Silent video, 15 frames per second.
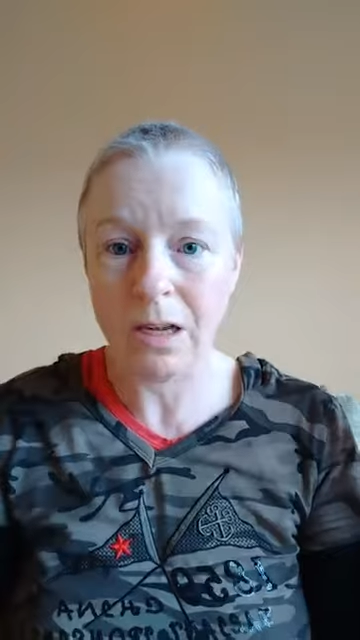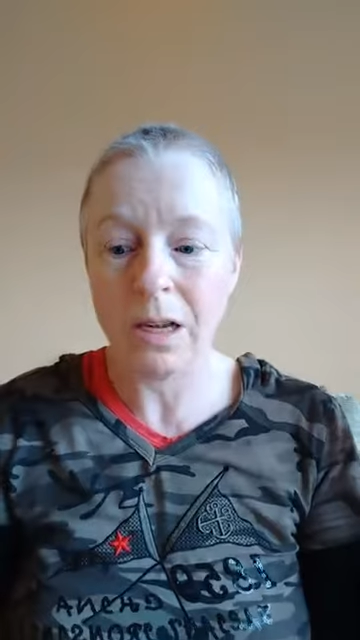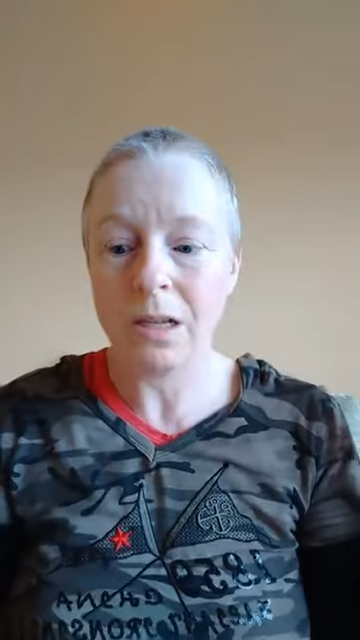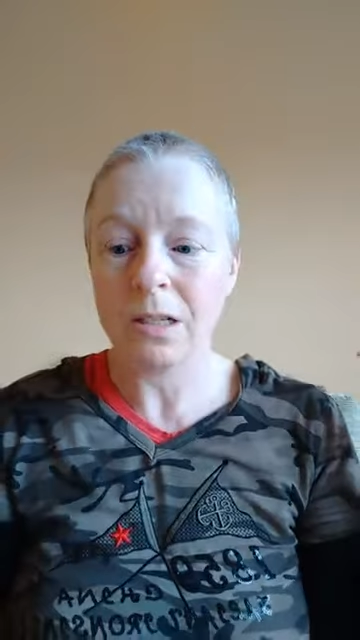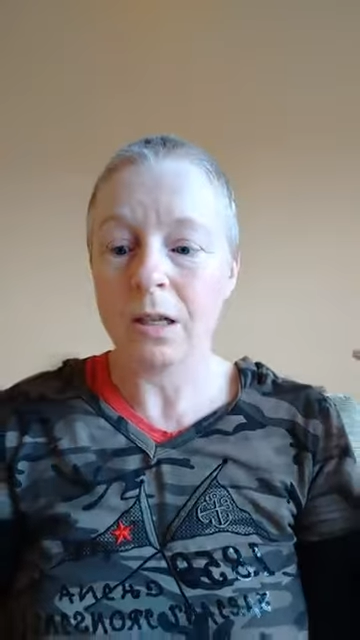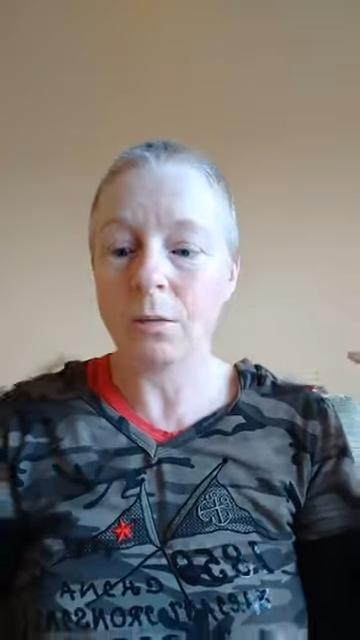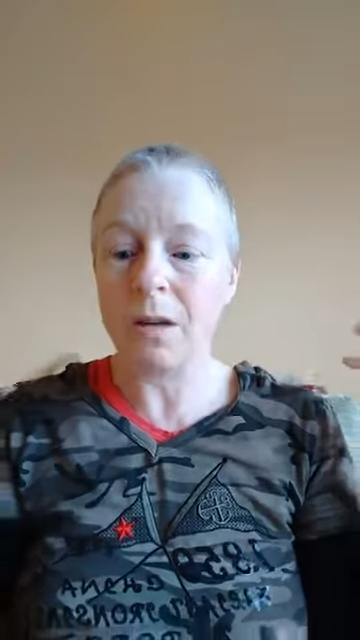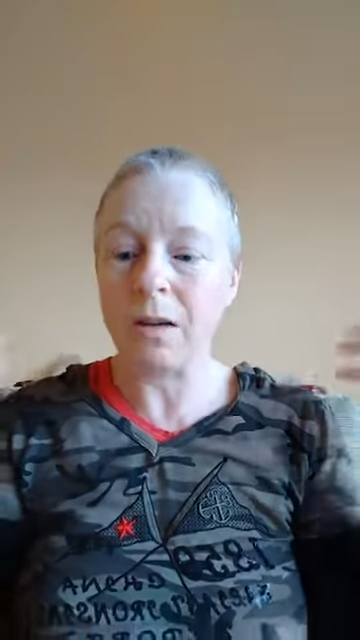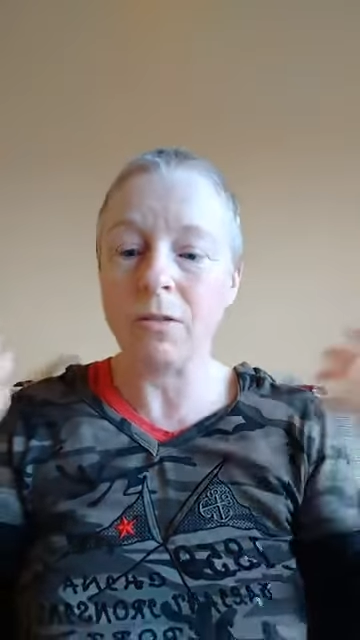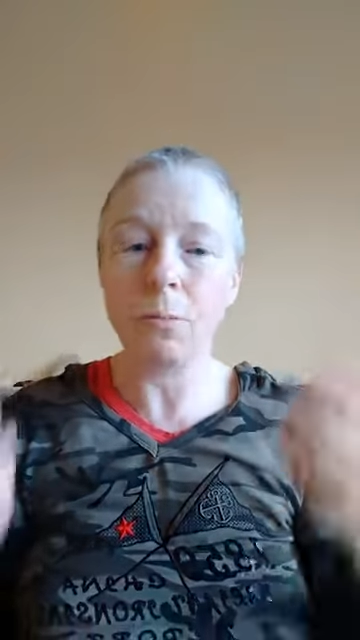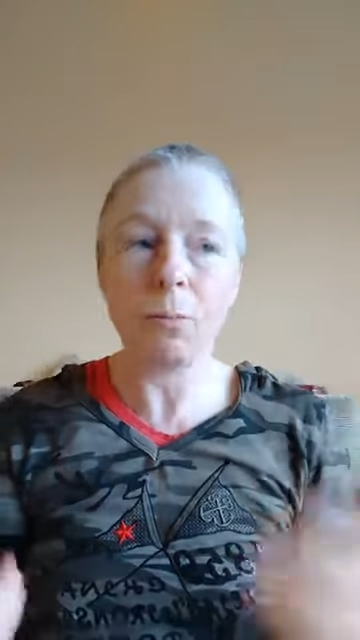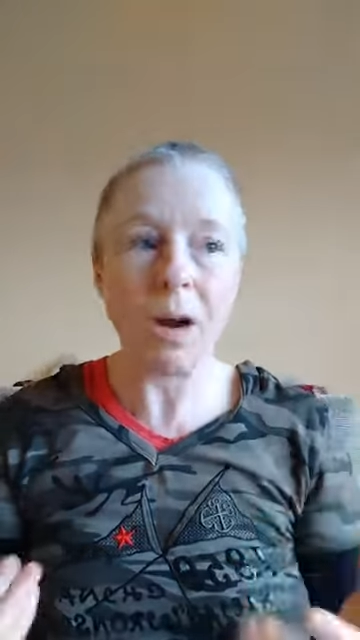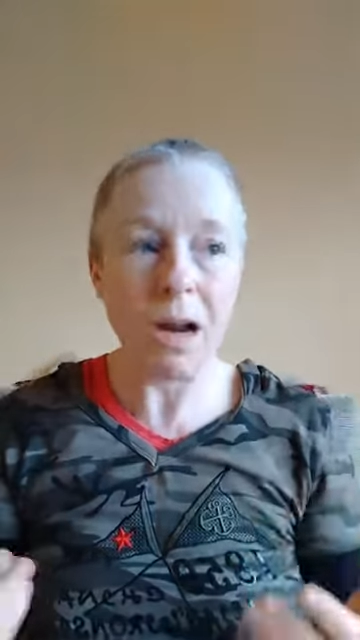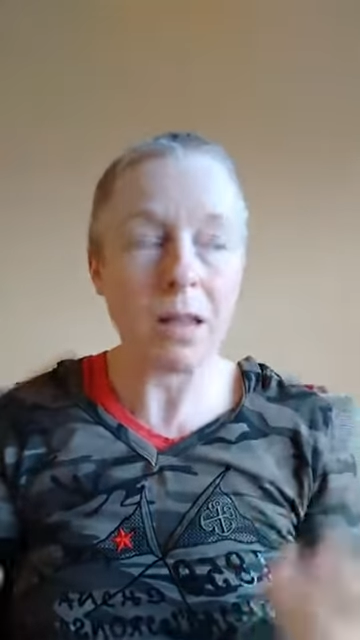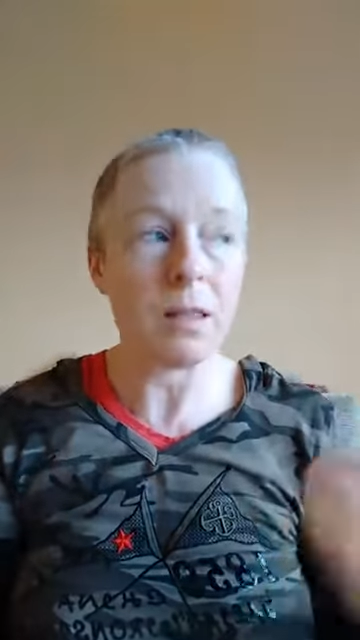So we have to
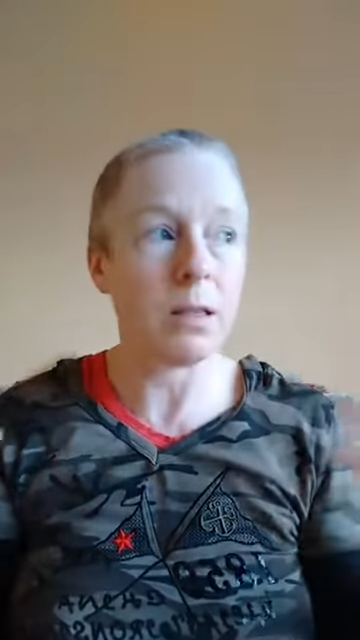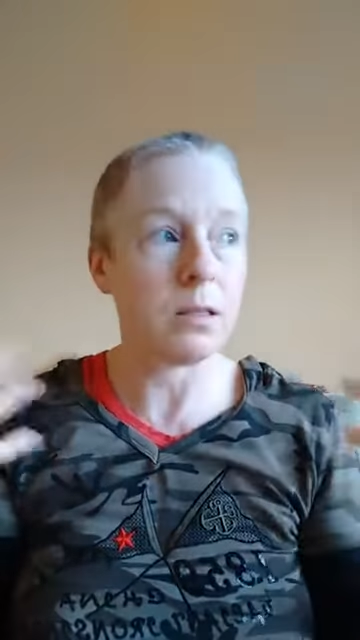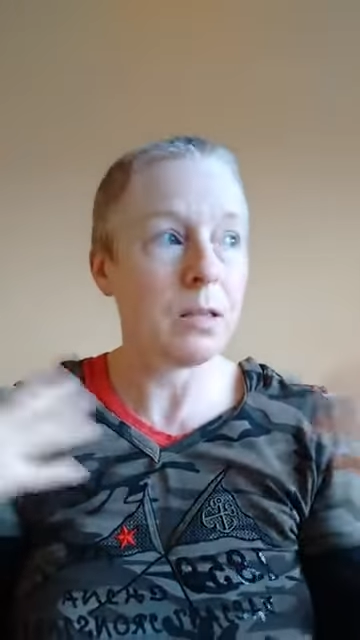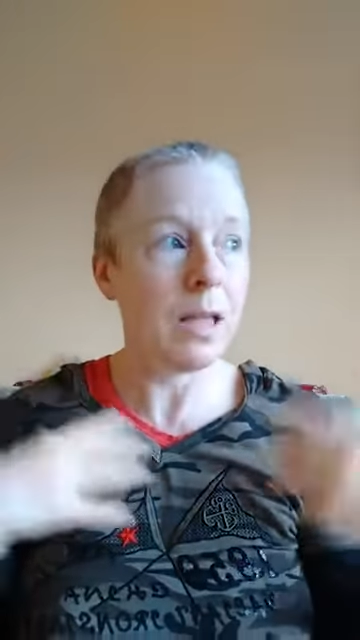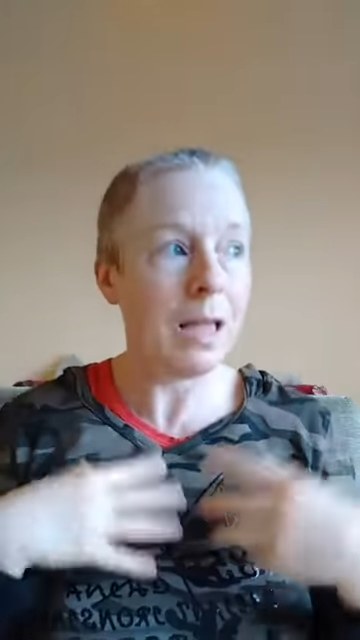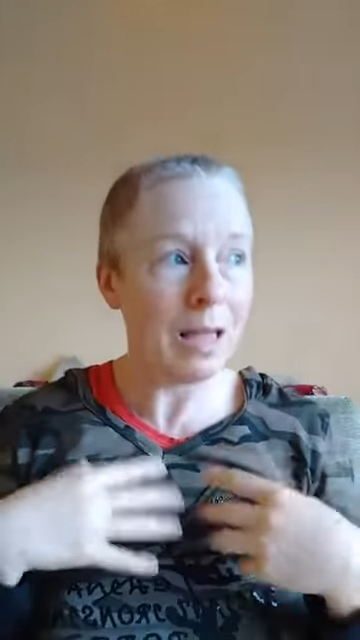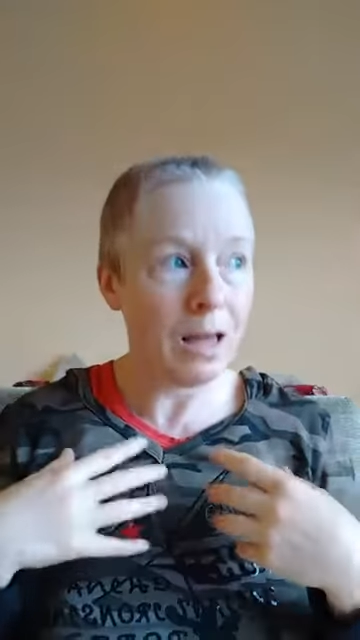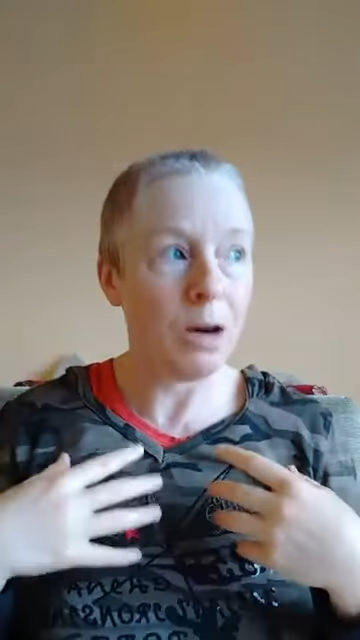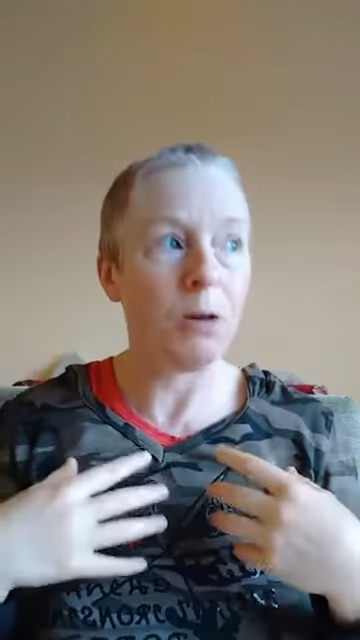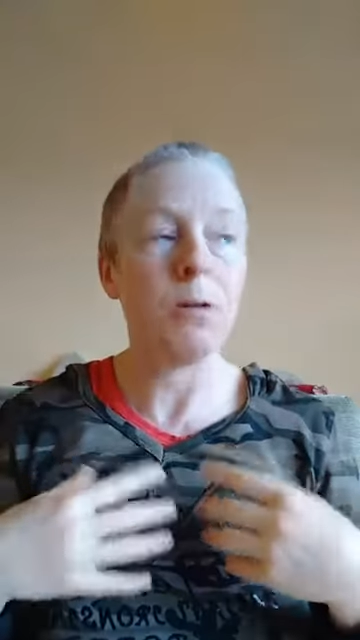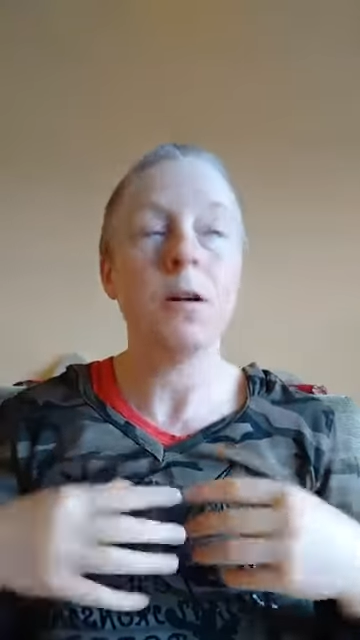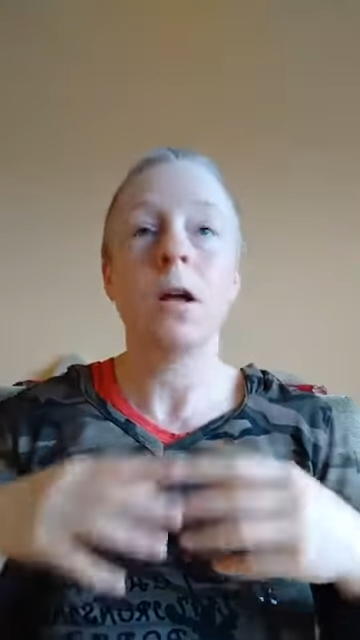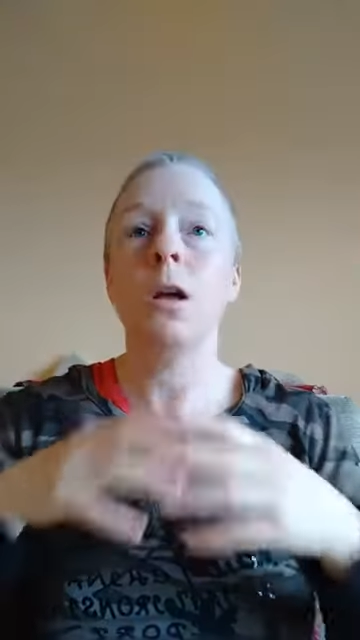break this. How?